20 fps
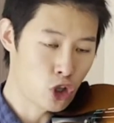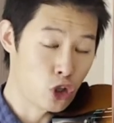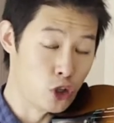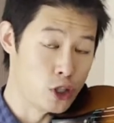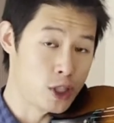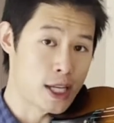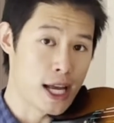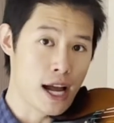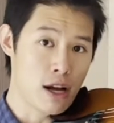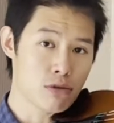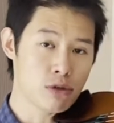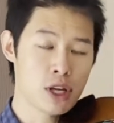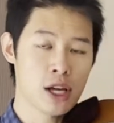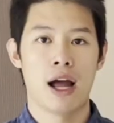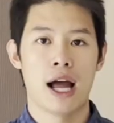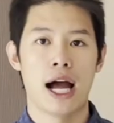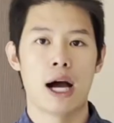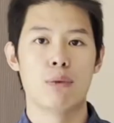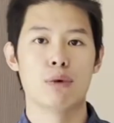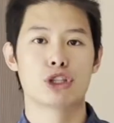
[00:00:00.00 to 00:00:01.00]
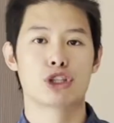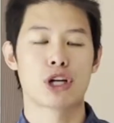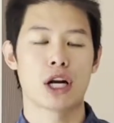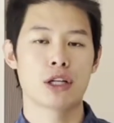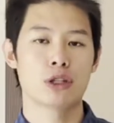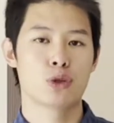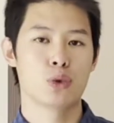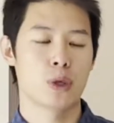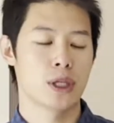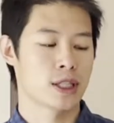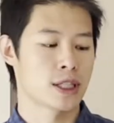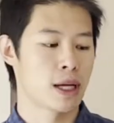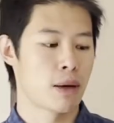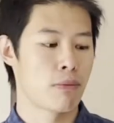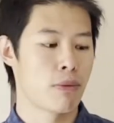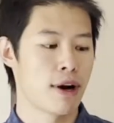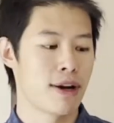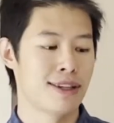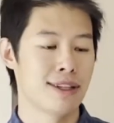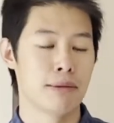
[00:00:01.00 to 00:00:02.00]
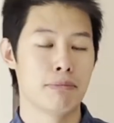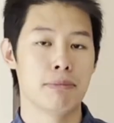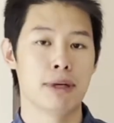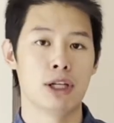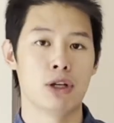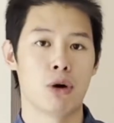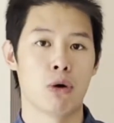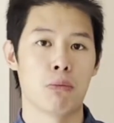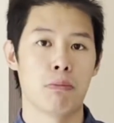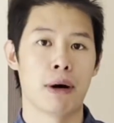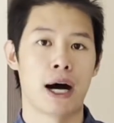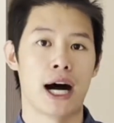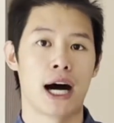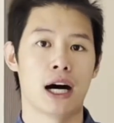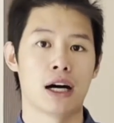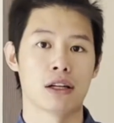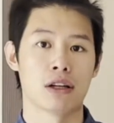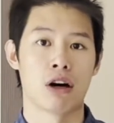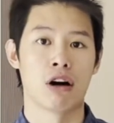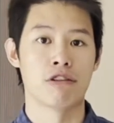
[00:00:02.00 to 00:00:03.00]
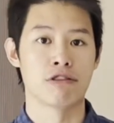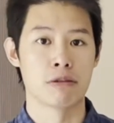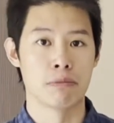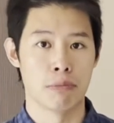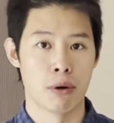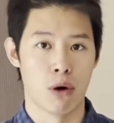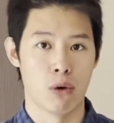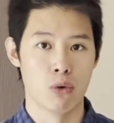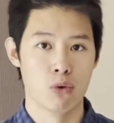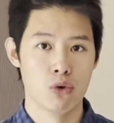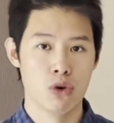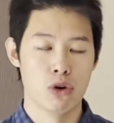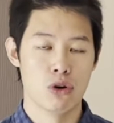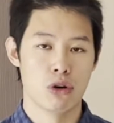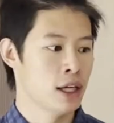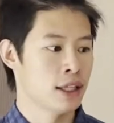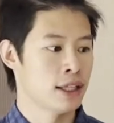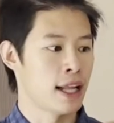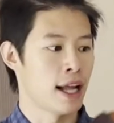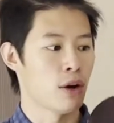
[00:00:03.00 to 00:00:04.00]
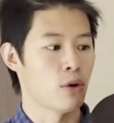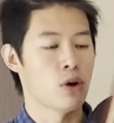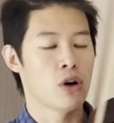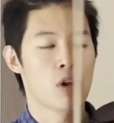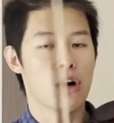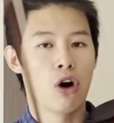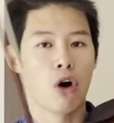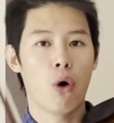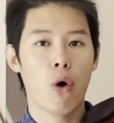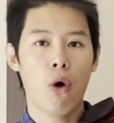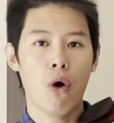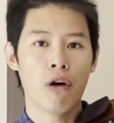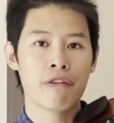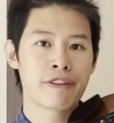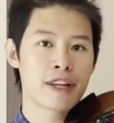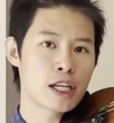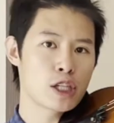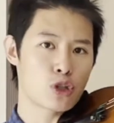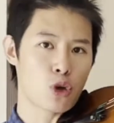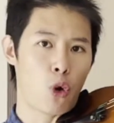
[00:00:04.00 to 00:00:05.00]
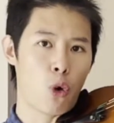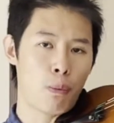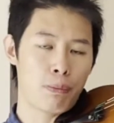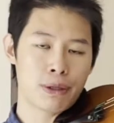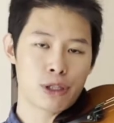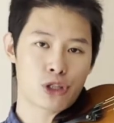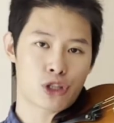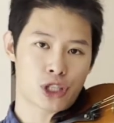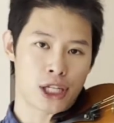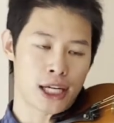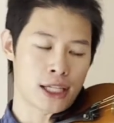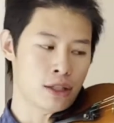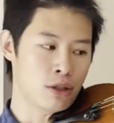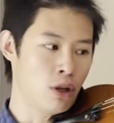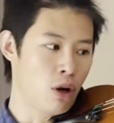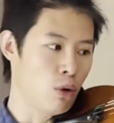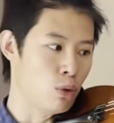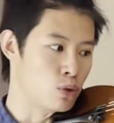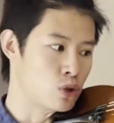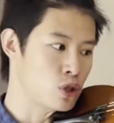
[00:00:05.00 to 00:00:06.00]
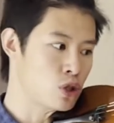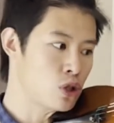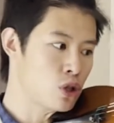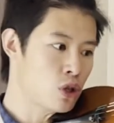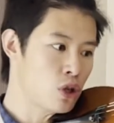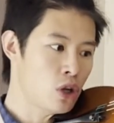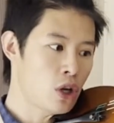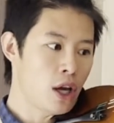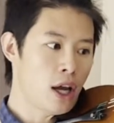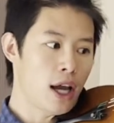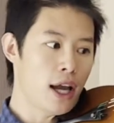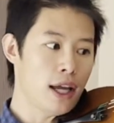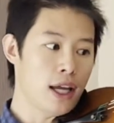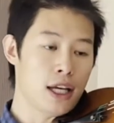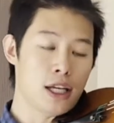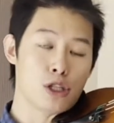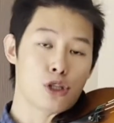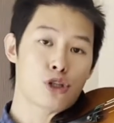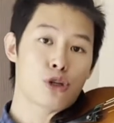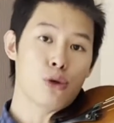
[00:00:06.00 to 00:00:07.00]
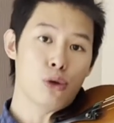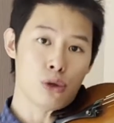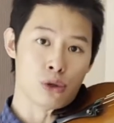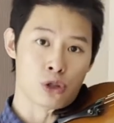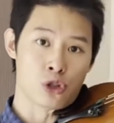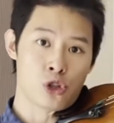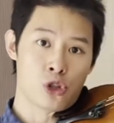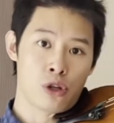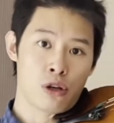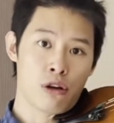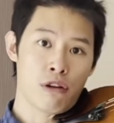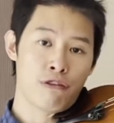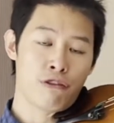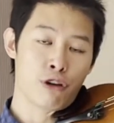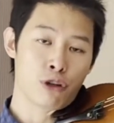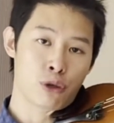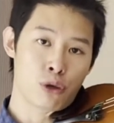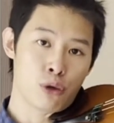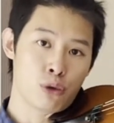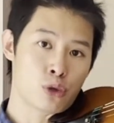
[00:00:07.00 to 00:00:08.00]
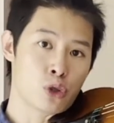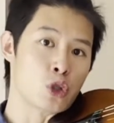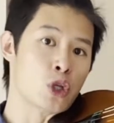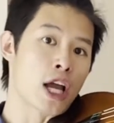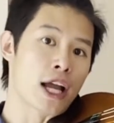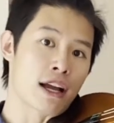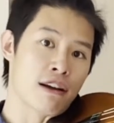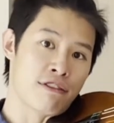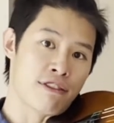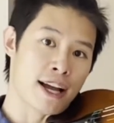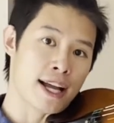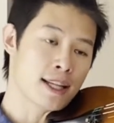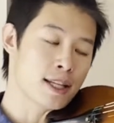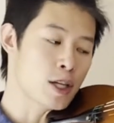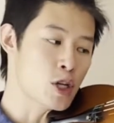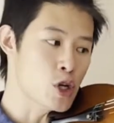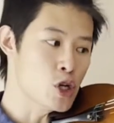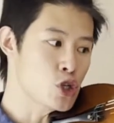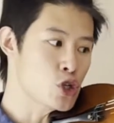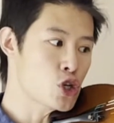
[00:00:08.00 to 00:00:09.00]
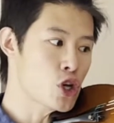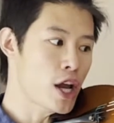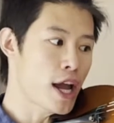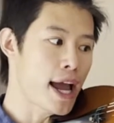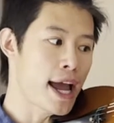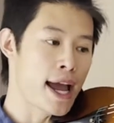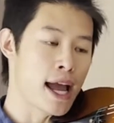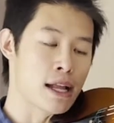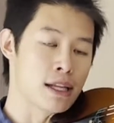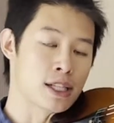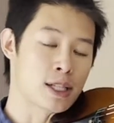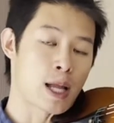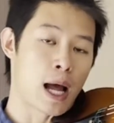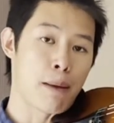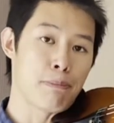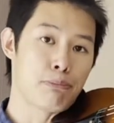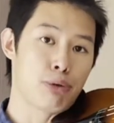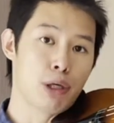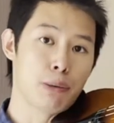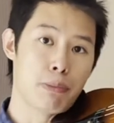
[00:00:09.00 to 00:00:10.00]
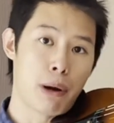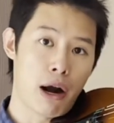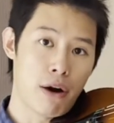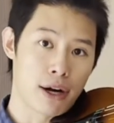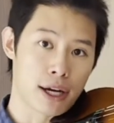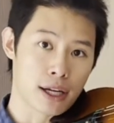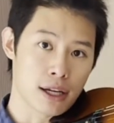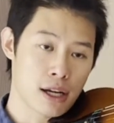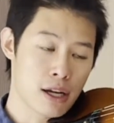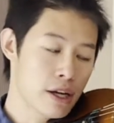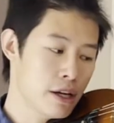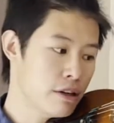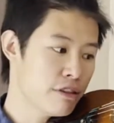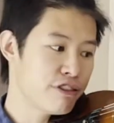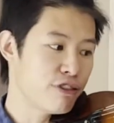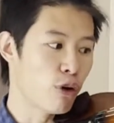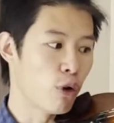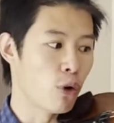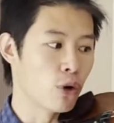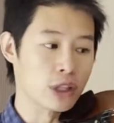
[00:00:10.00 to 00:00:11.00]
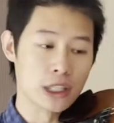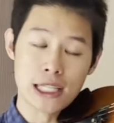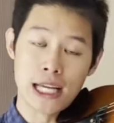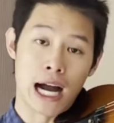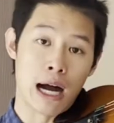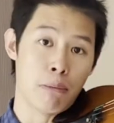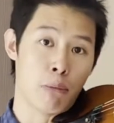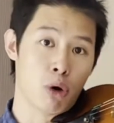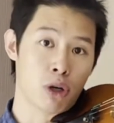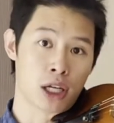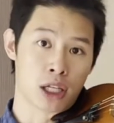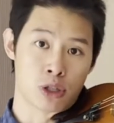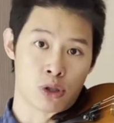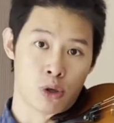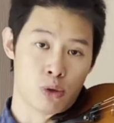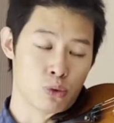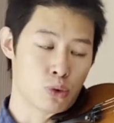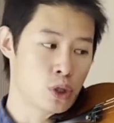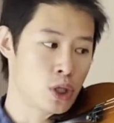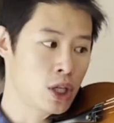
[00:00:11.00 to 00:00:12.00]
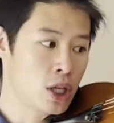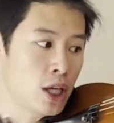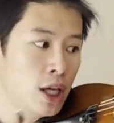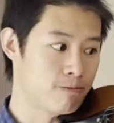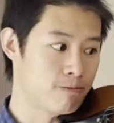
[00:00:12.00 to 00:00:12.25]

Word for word: this sound, and we try to do it somewhere in the middle part of the bow. Now, all of these open string notes is good for you to take advantage and start preparing for the harmonic note.